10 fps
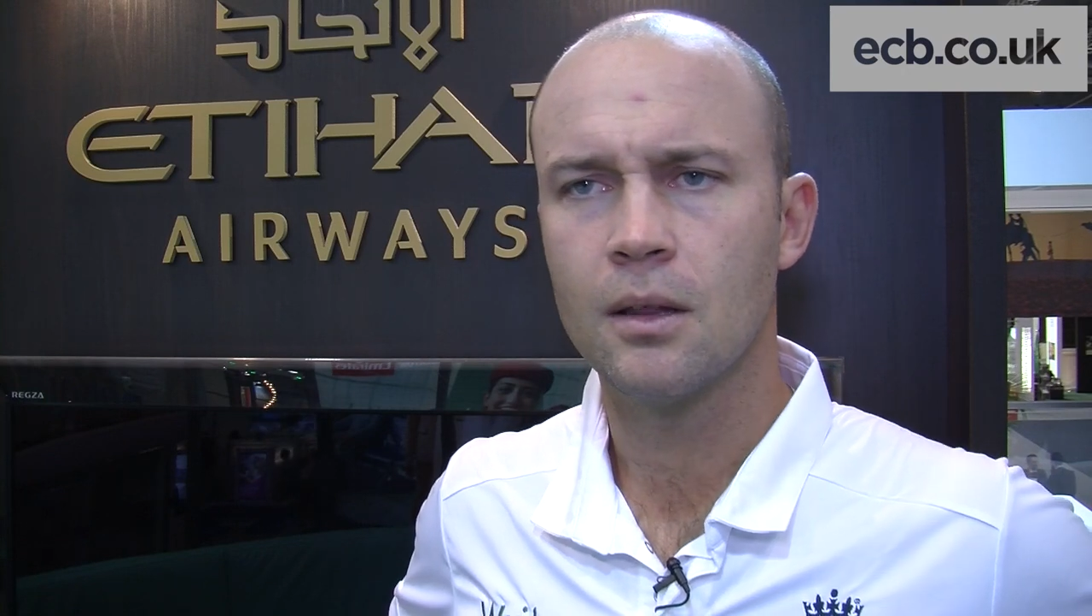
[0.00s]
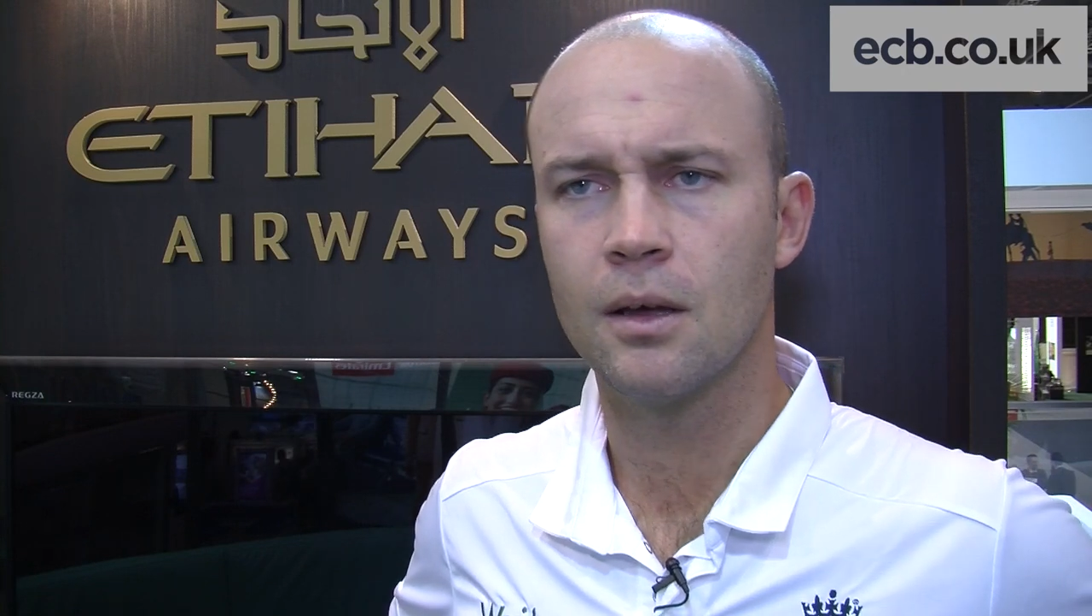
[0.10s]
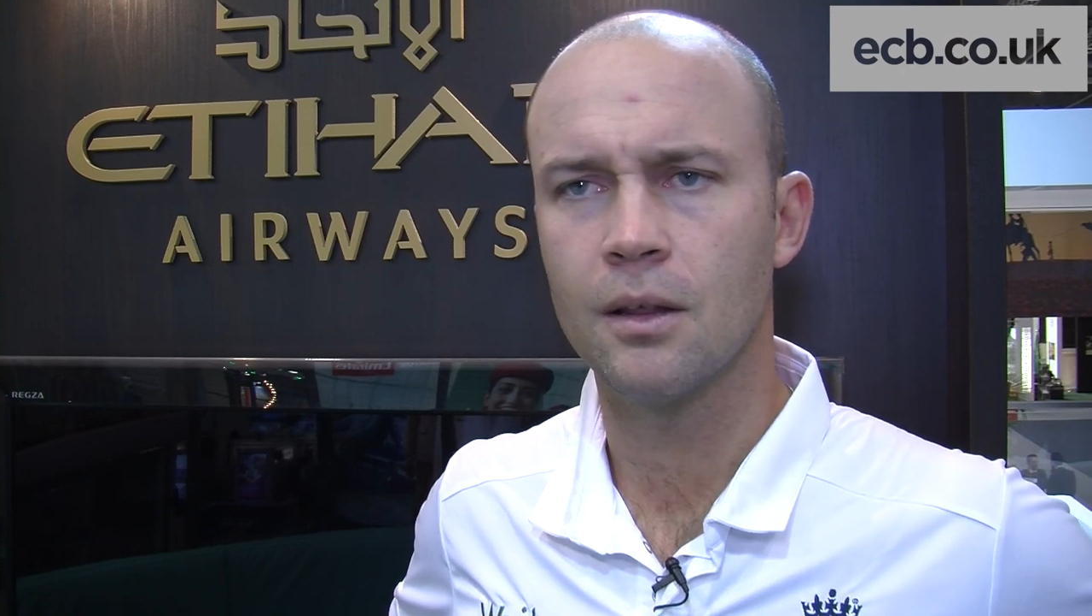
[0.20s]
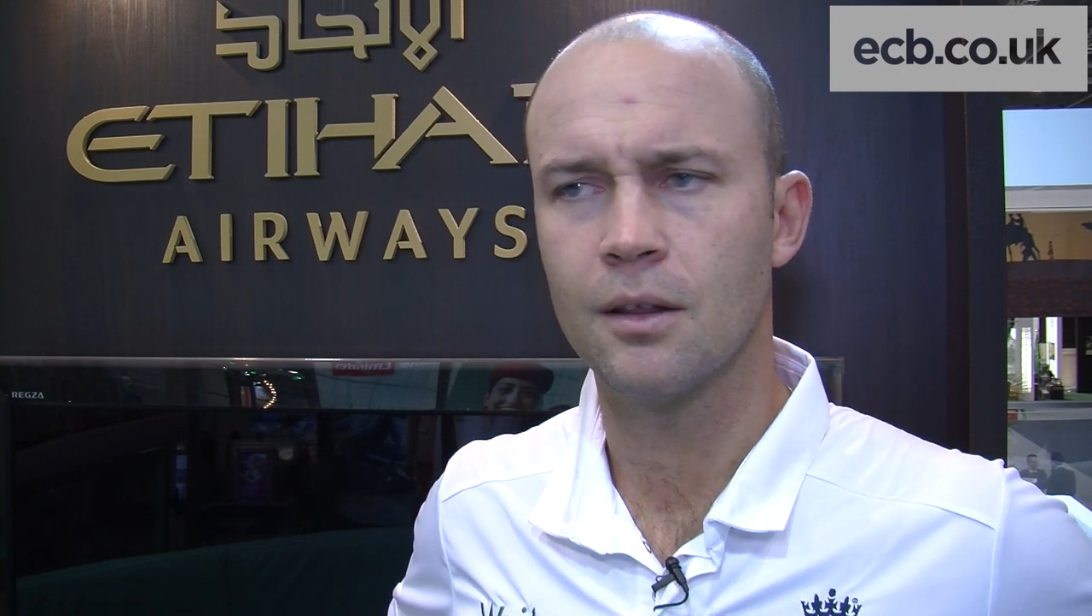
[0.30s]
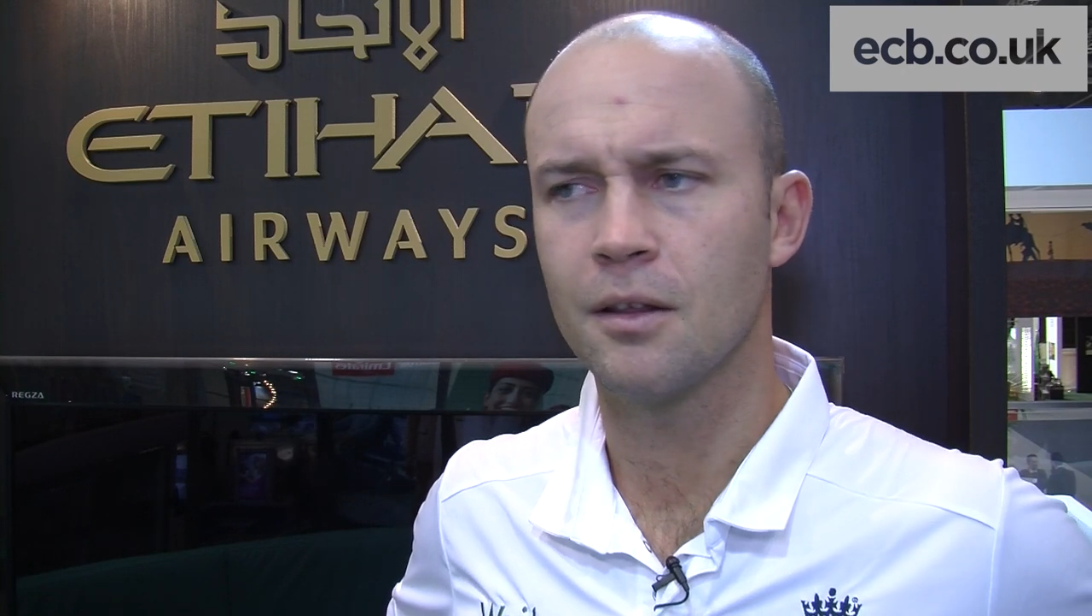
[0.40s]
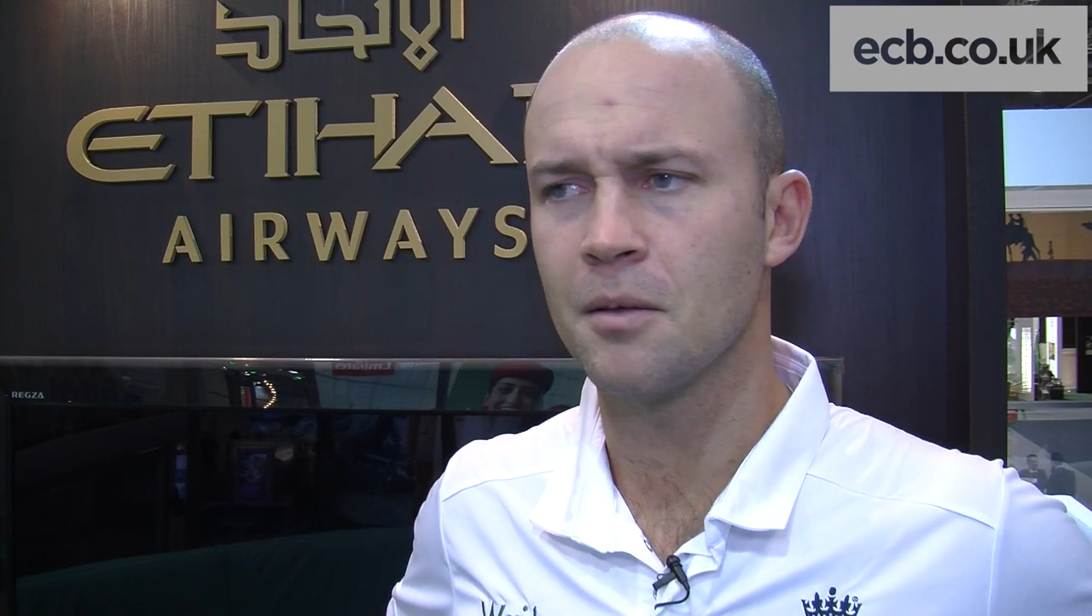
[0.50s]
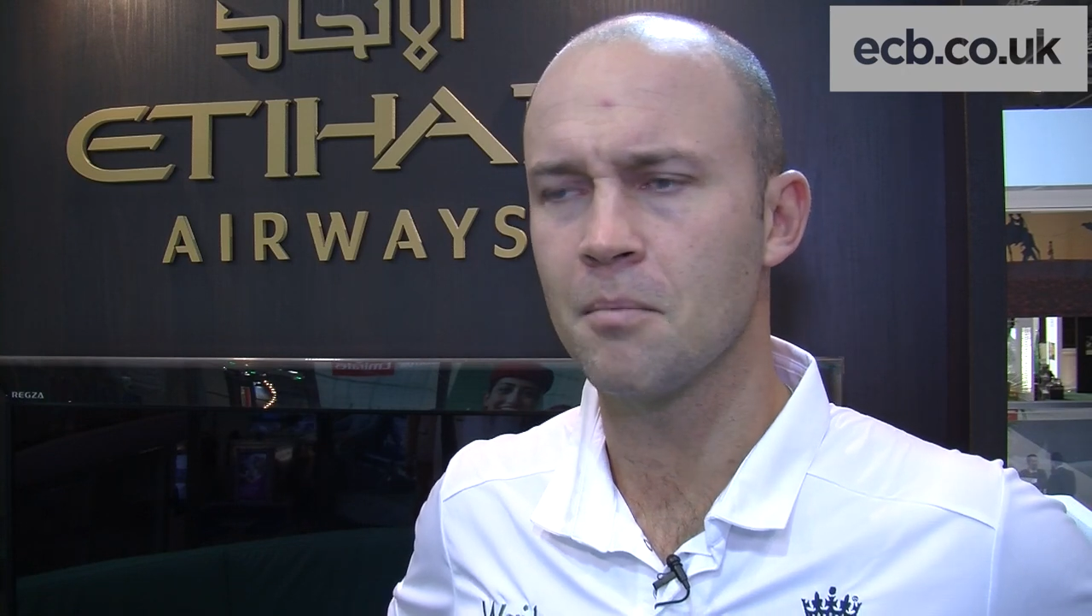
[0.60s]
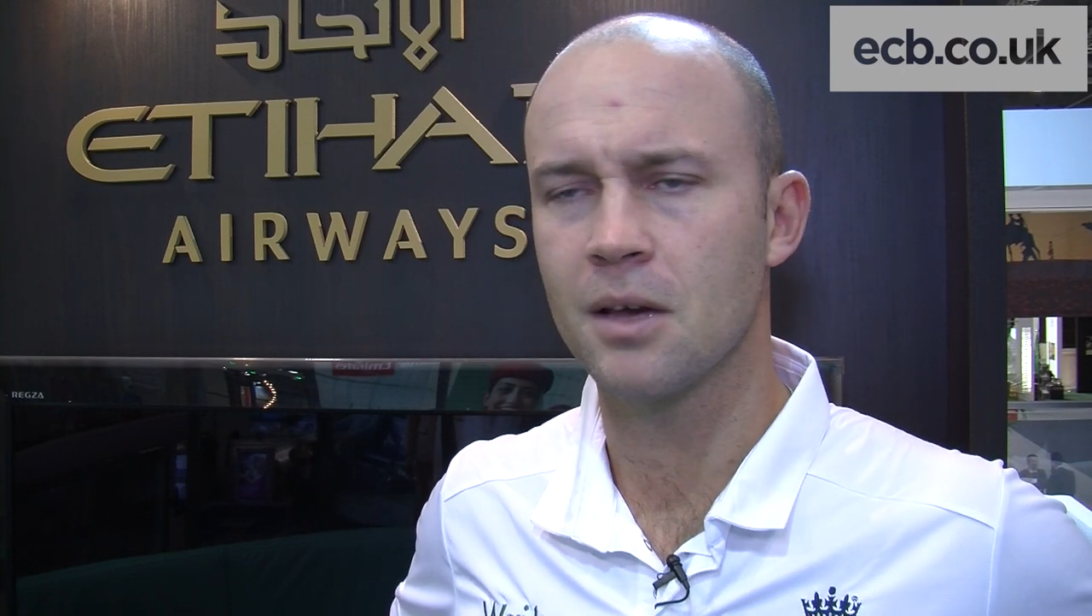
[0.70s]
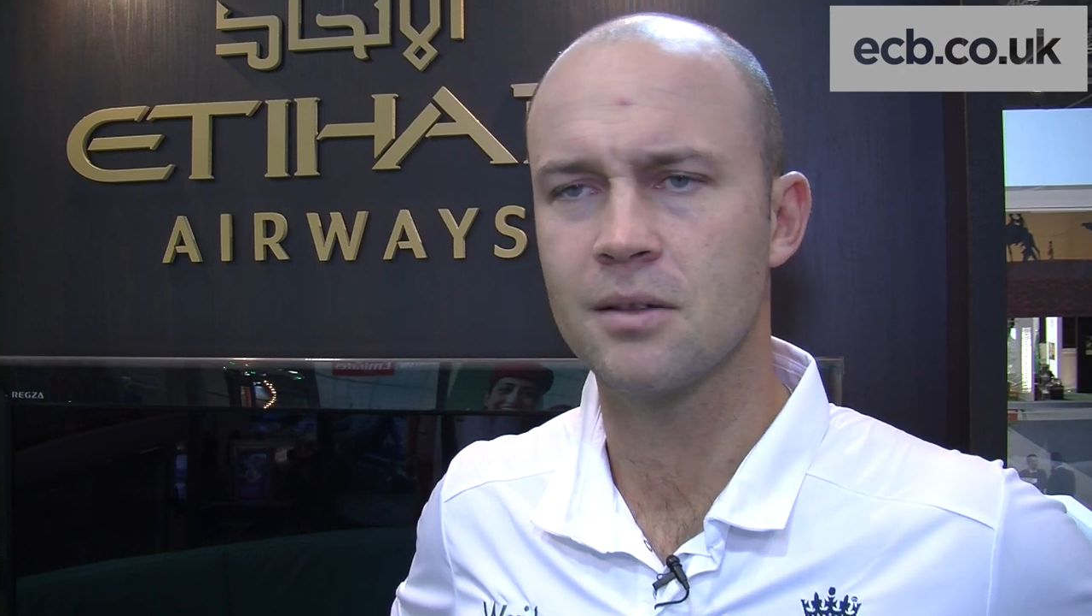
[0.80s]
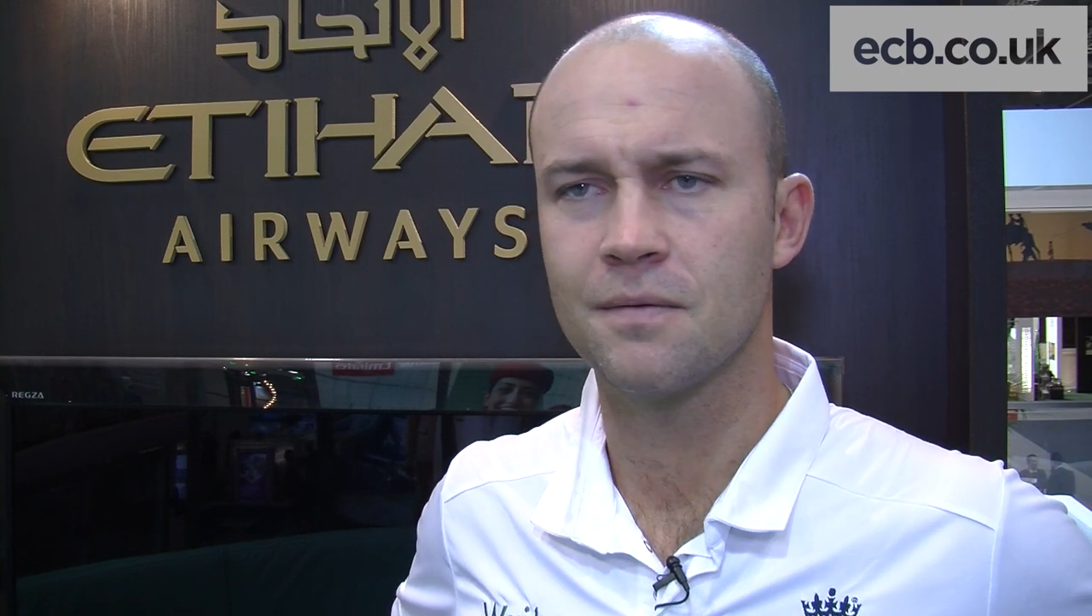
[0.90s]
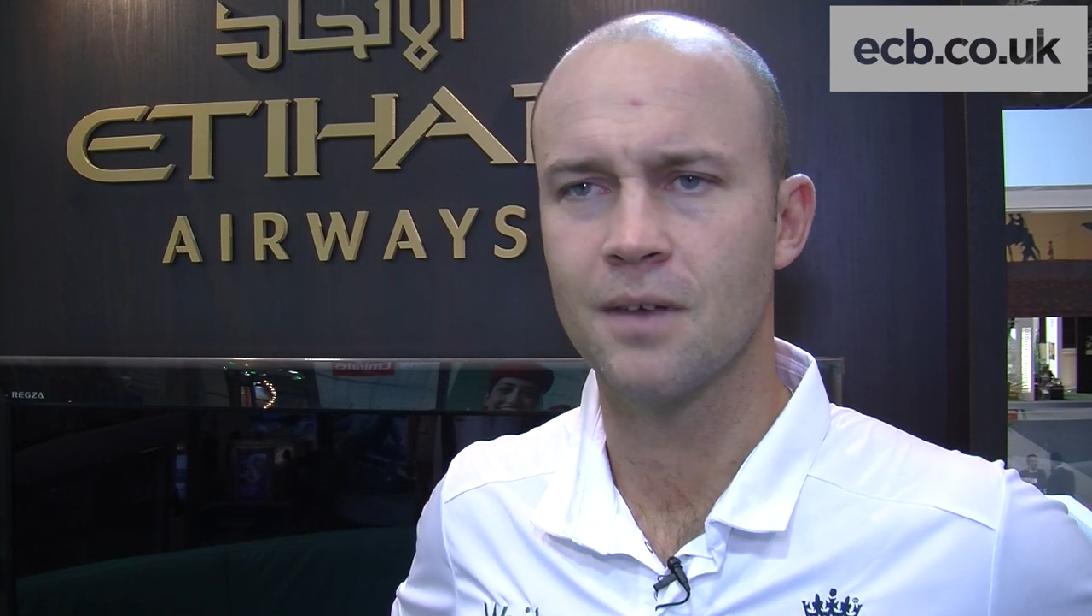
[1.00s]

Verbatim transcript: the, the, the mix